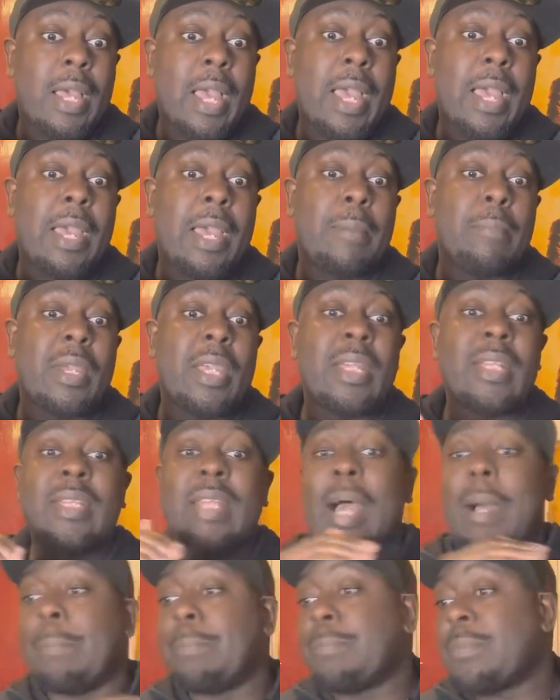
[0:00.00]
in
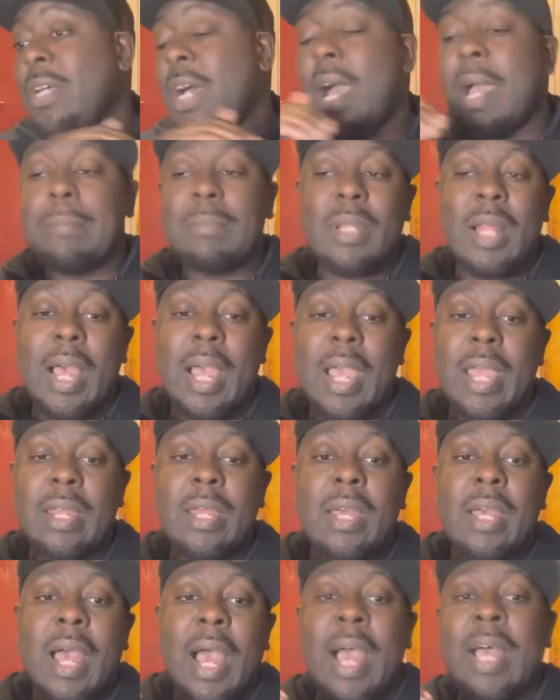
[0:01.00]
that timeline.
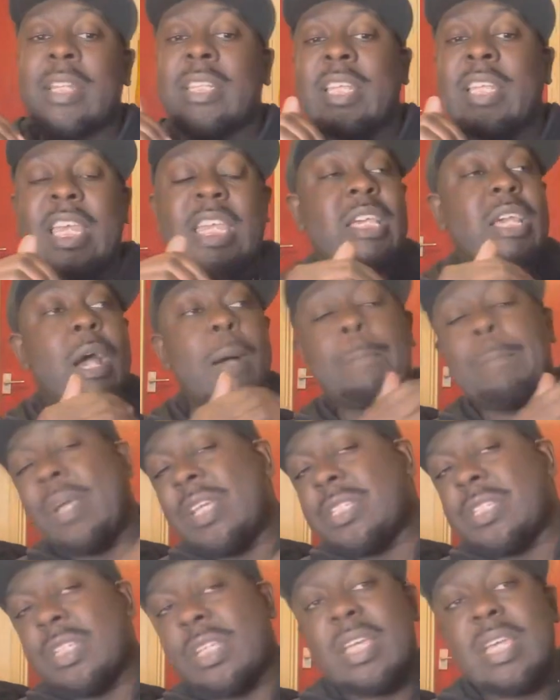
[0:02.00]
And they
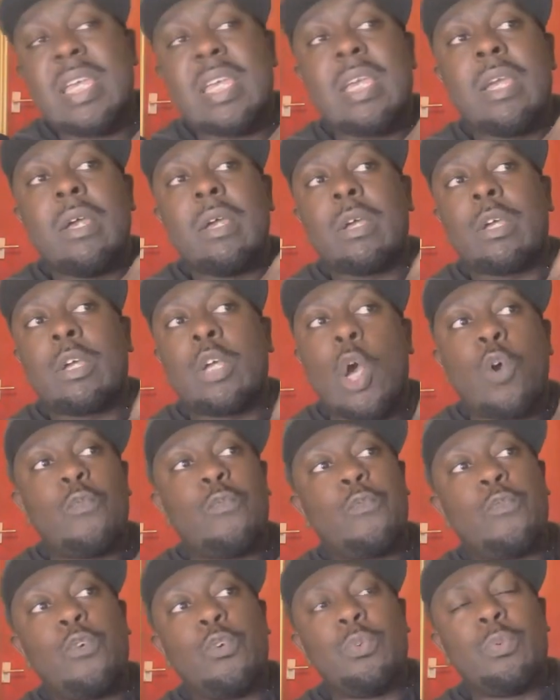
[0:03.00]
basically go
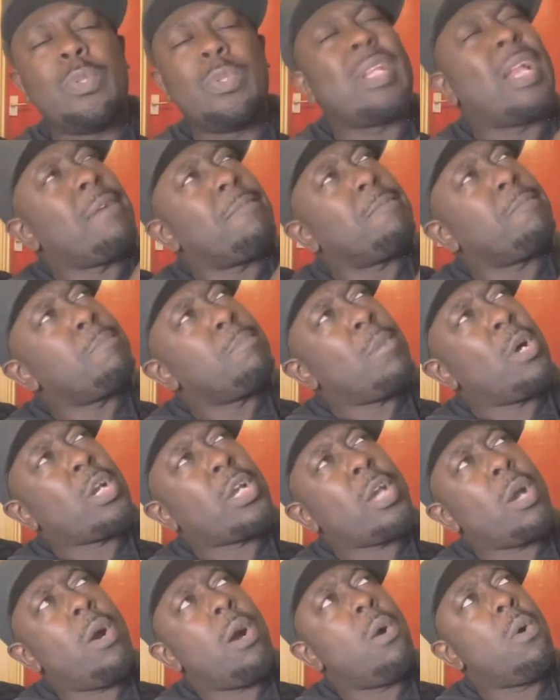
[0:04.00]
through, like,
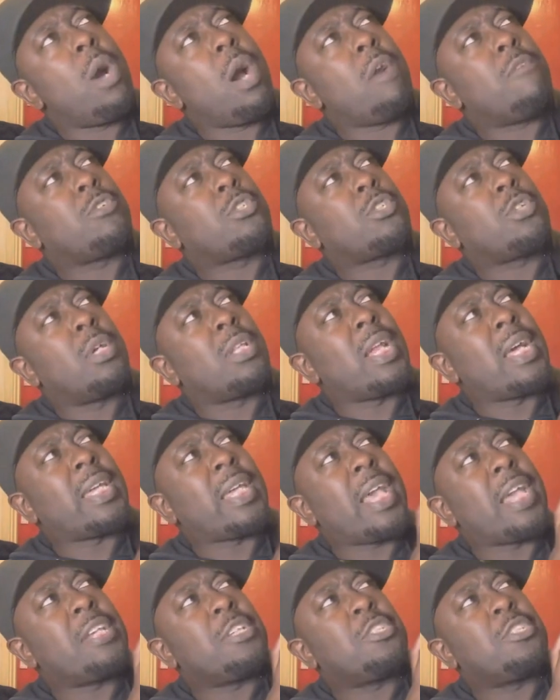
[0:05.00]
Miguel O'Hara's got
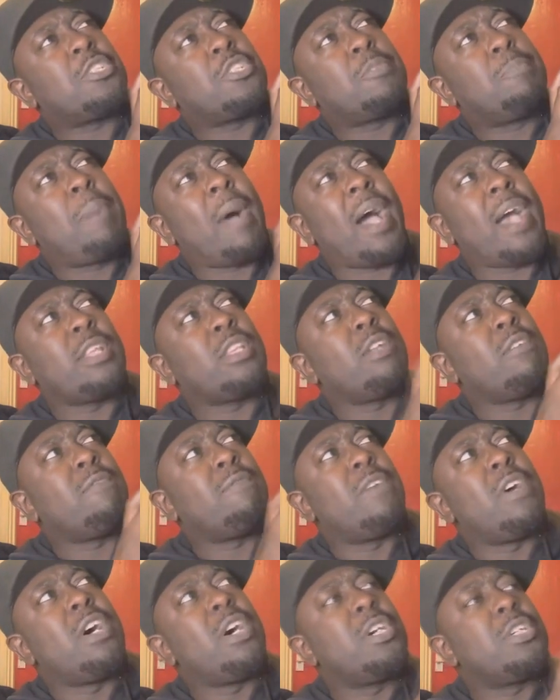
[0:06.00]
like a
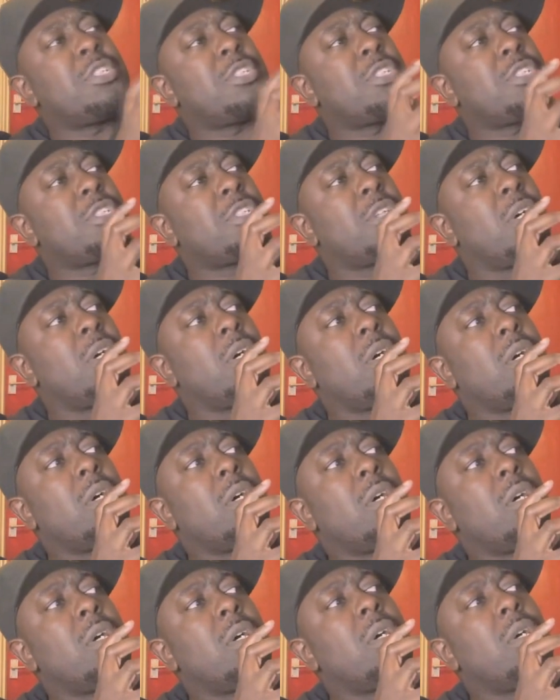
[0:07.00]
Spider-Verse
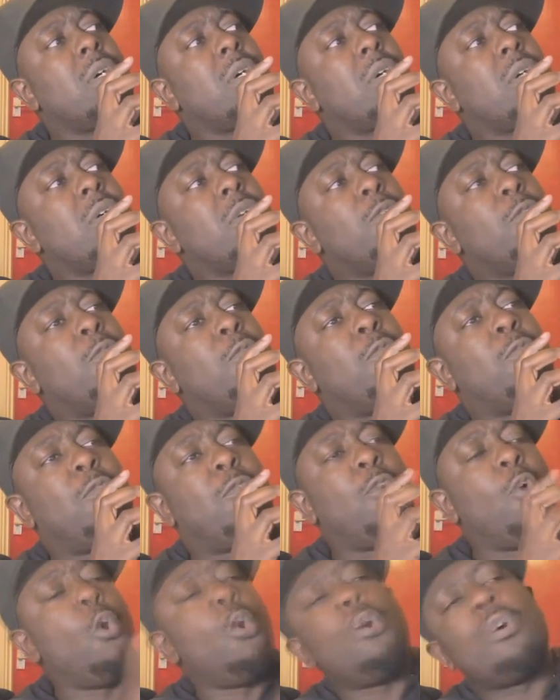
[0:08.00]

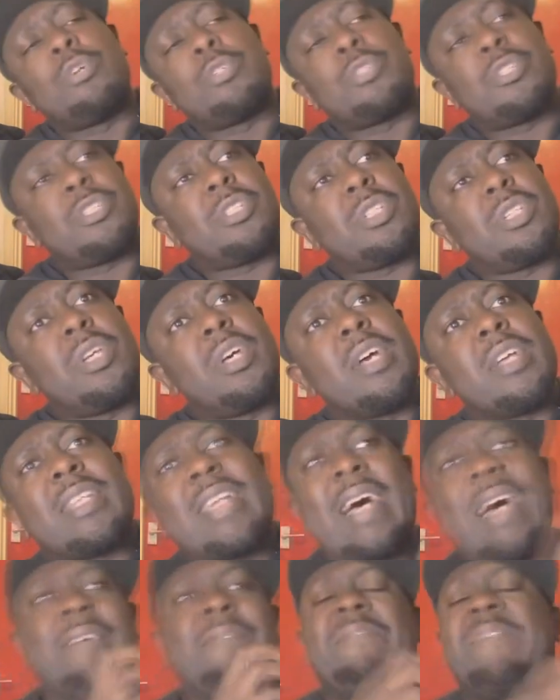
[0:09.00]
force
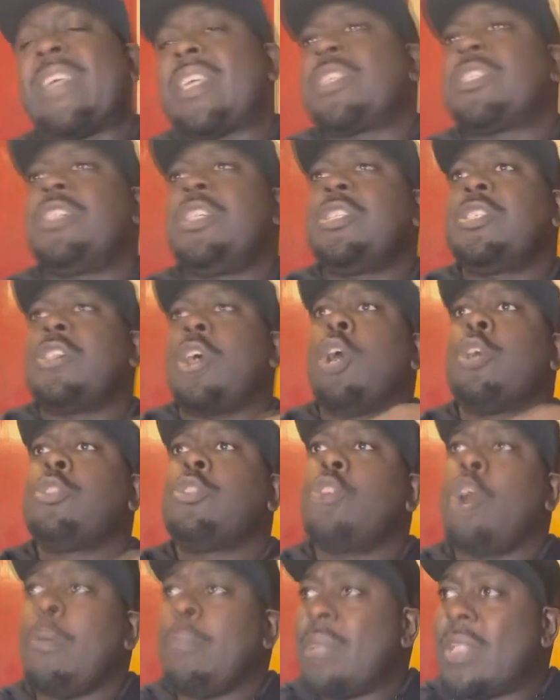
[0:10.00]
that fixes
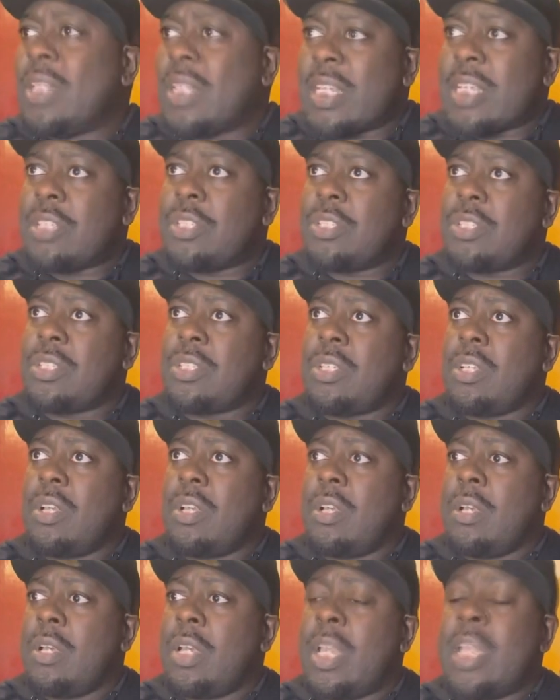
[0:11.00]
anomalies
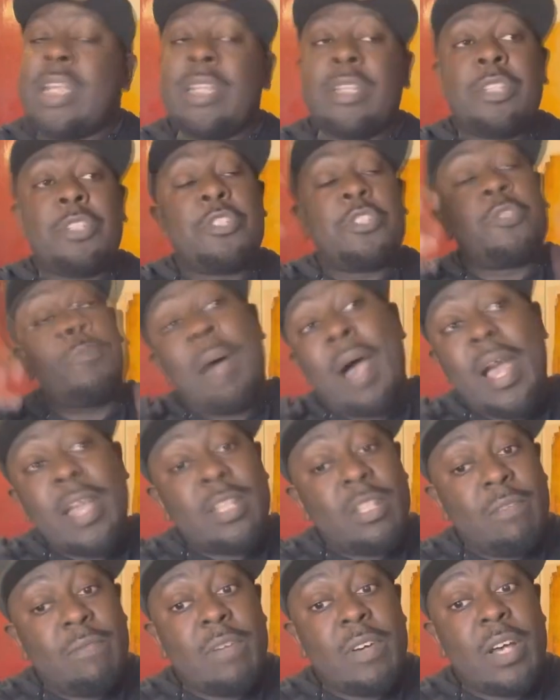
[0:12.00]
in the
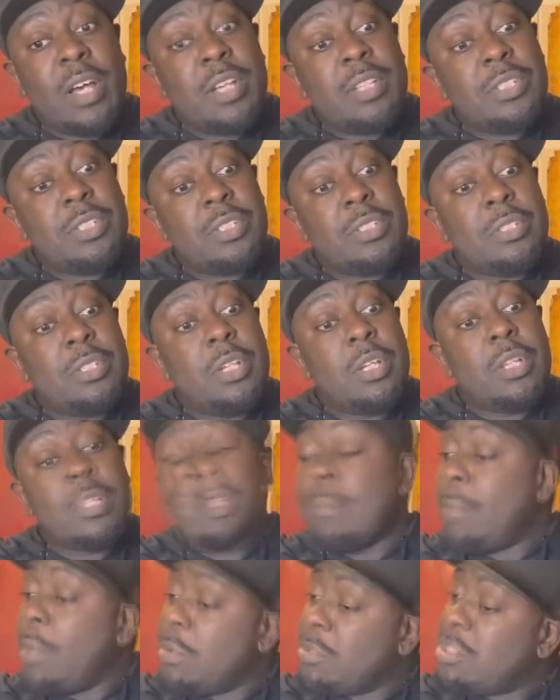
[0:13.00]
Spider-Verse,
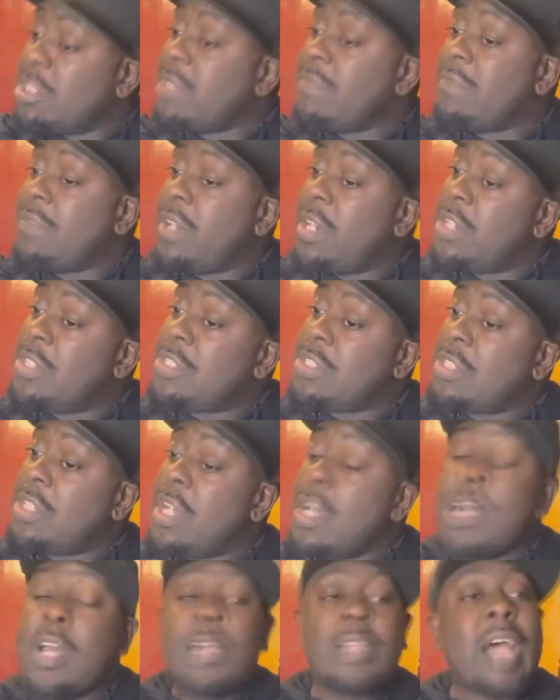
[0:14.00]
the multiverse,
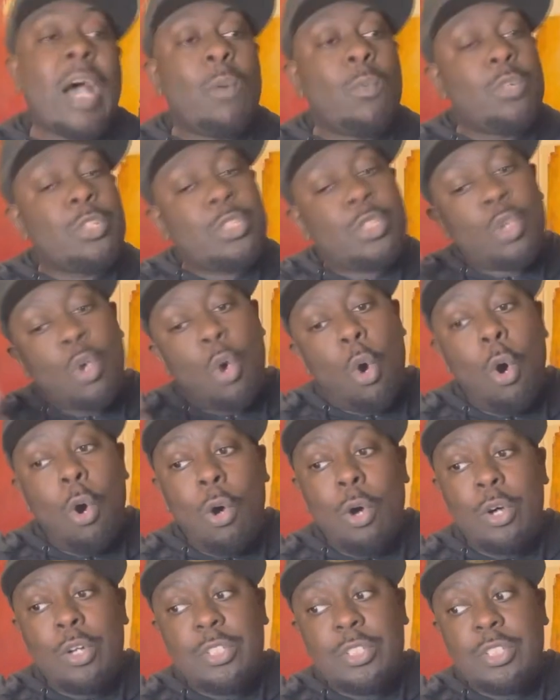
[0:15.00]
that was
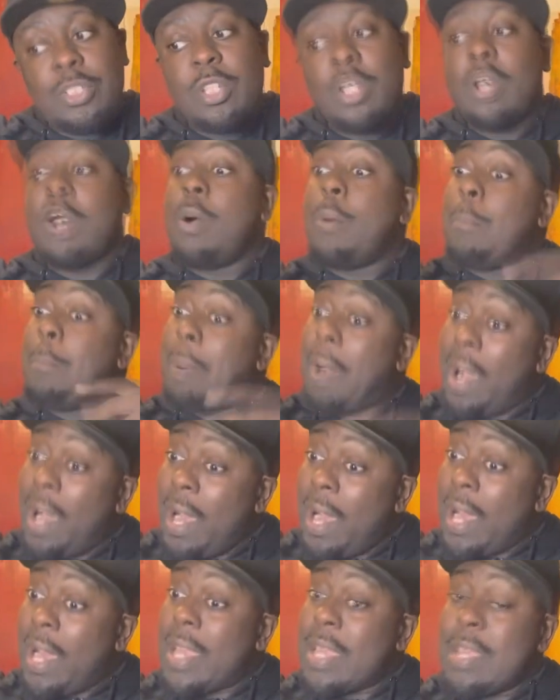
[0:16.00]
caused
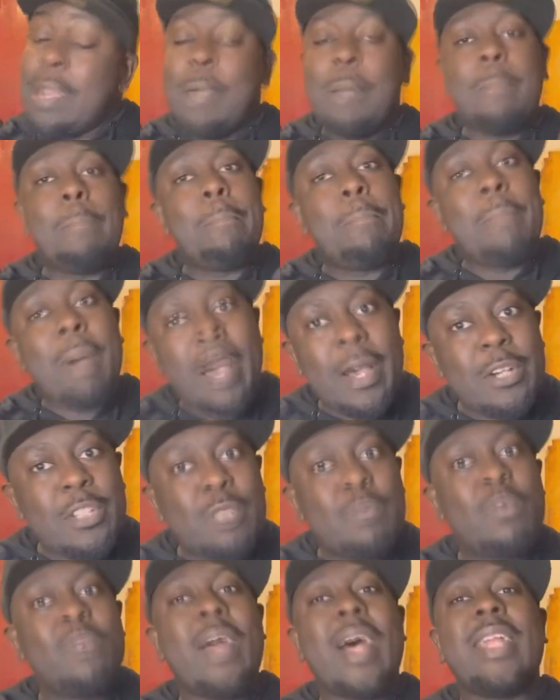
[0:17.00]
by
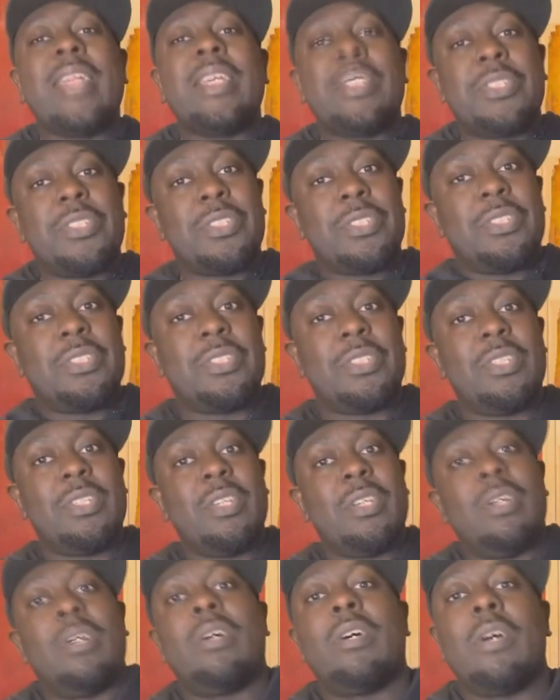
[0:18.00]
Miles Morales.
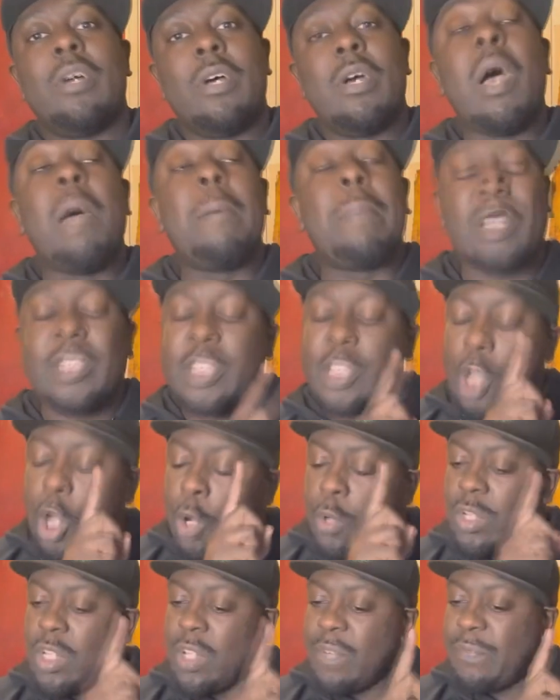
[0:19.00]
But the
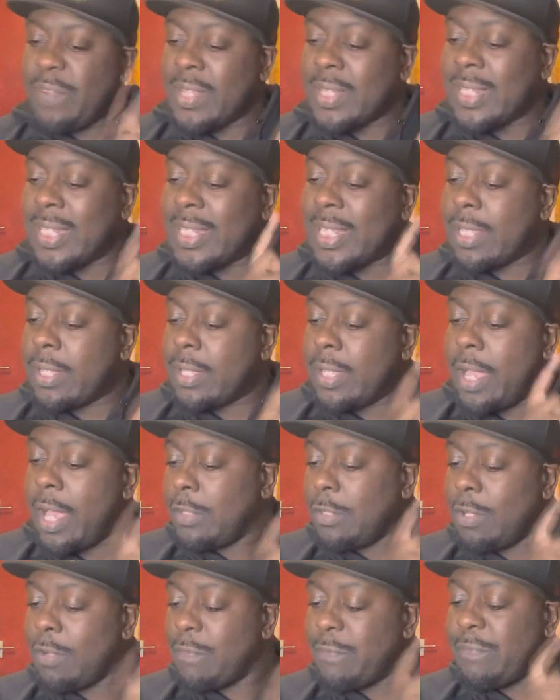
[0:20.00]
only thing that they
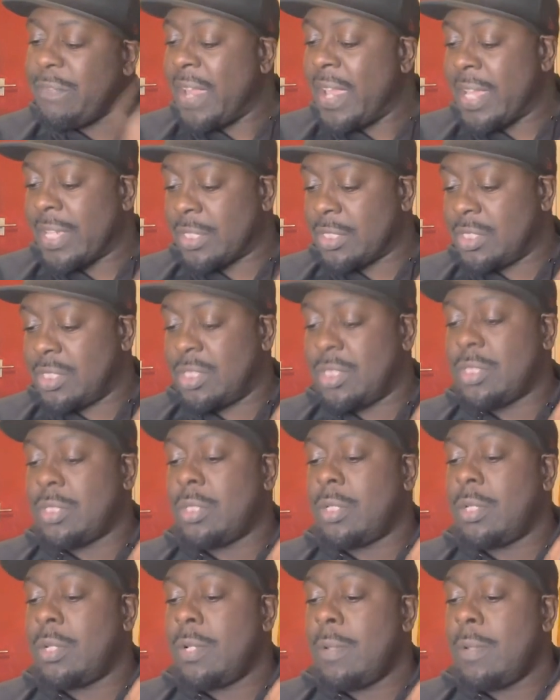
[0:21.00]
cannot fix,